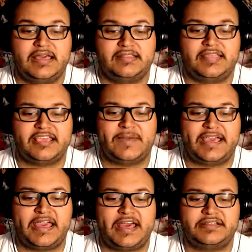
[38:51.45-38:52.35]
Take my
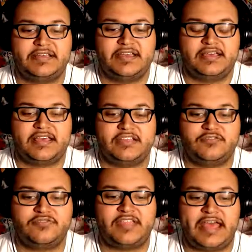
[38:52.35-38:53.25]
hand. Can you
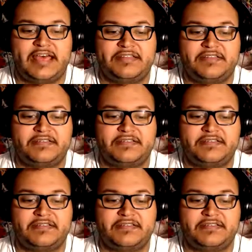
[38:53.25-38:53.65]
stand?